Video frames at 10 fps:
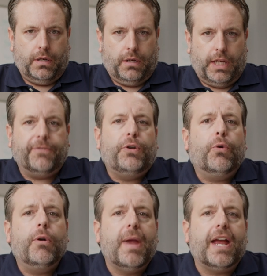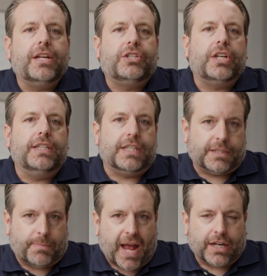If you're managing
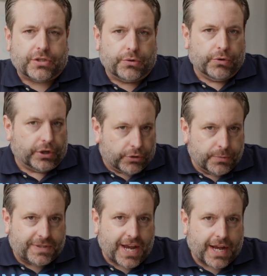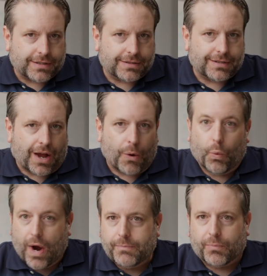dispatch through a group text, a
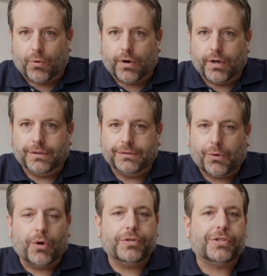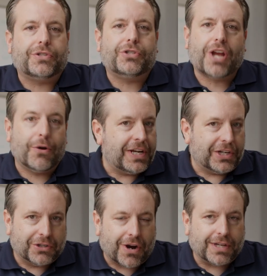whiteboard, or just shouting
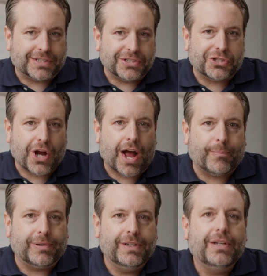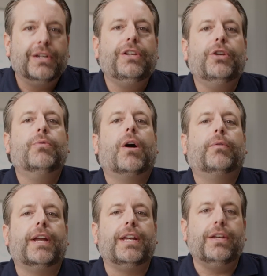across the shop, you
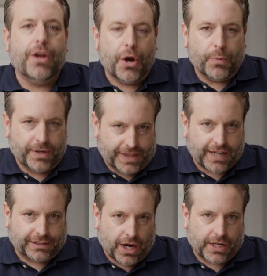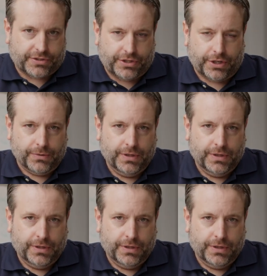already know what that costs you.